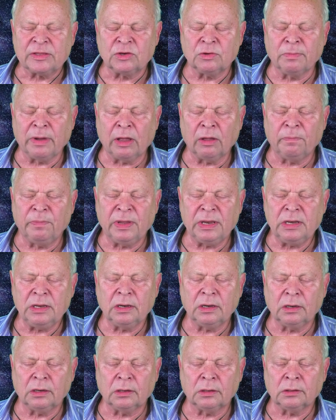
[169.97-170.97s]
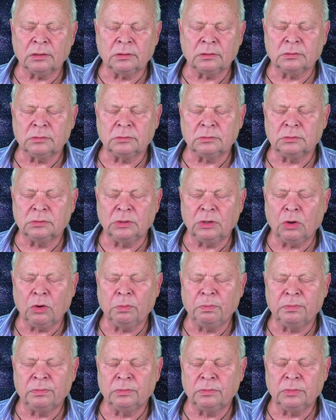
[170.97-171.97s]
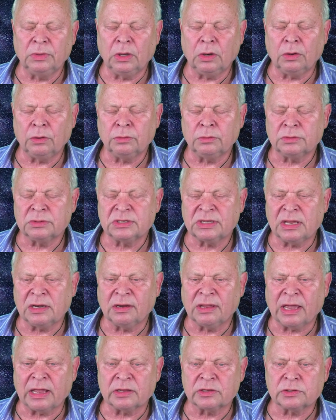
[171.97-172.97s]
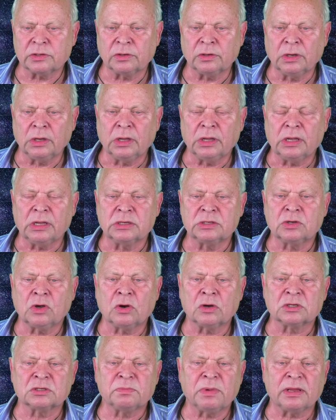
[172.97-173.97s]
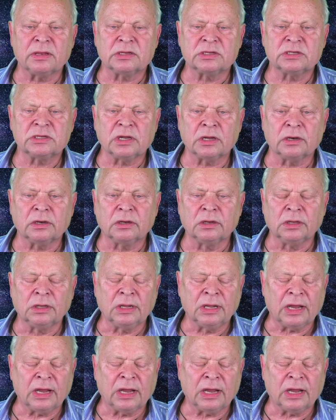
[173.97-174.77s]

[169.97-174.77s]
To my opinion, no skin cancer is caused by the sun.